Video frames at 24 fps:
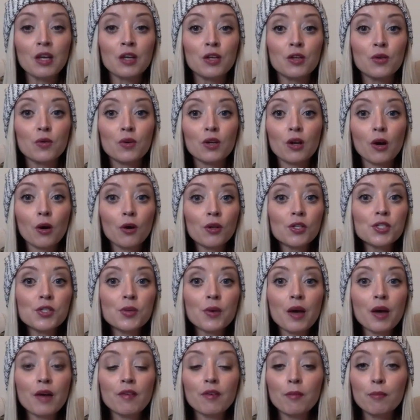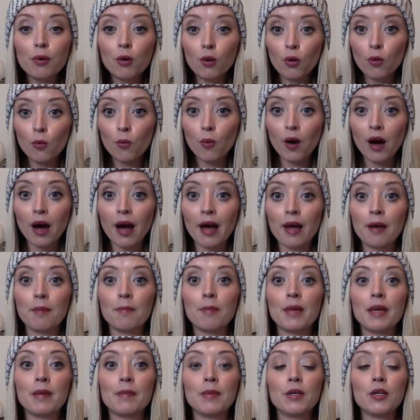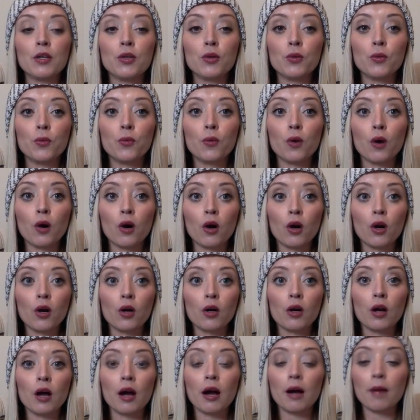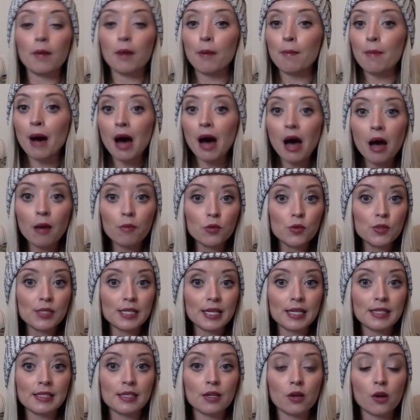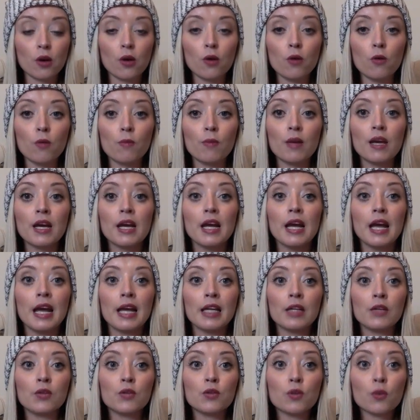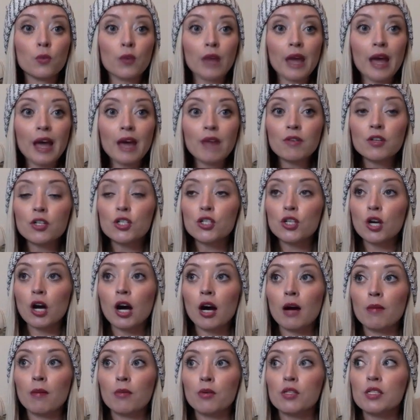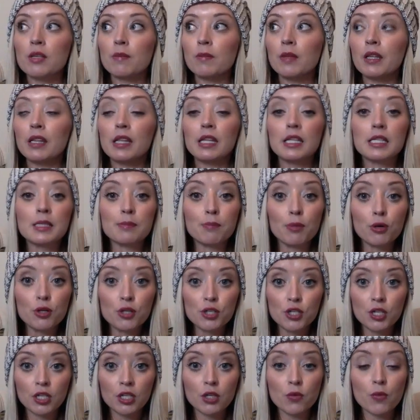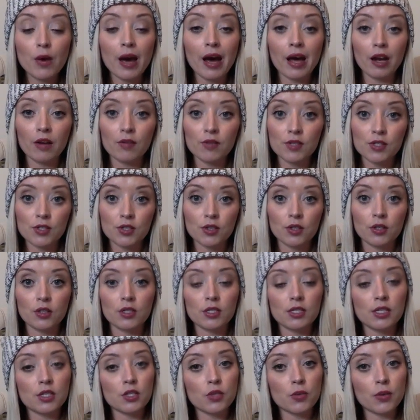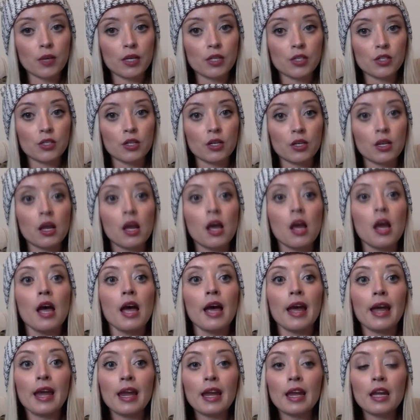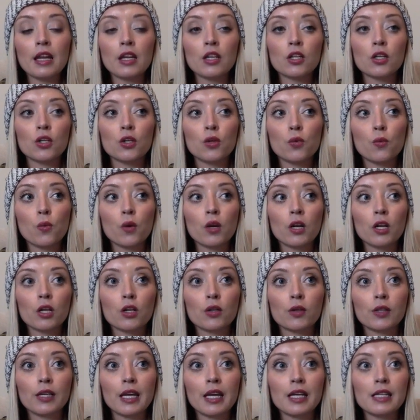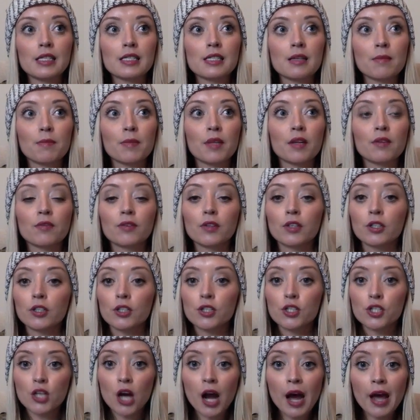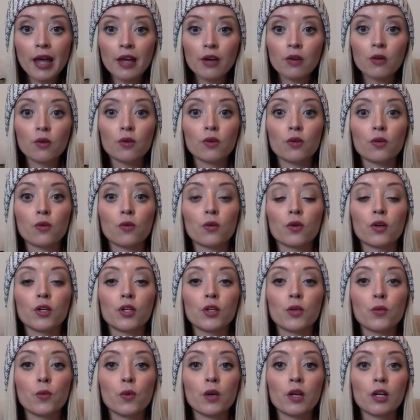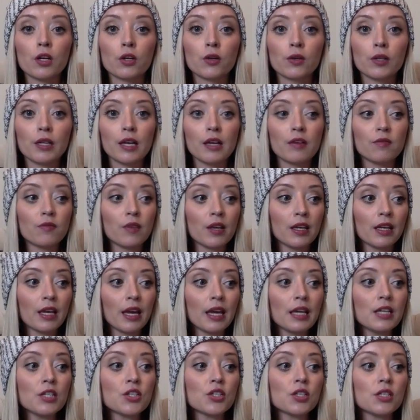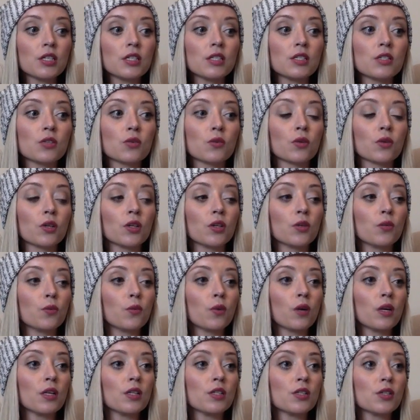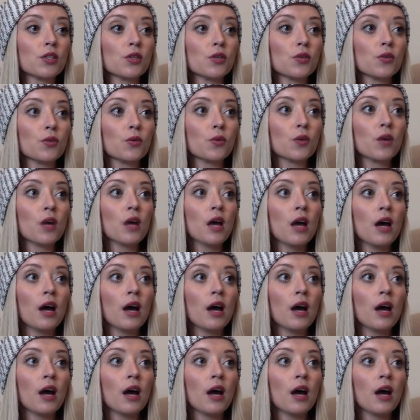You can also have a pull why. Maybe you are a mom who stays at home and you don't have a job or something that's pushing you out of a certain situation, and you want to create something for your child, or you want to create vacations, or you want to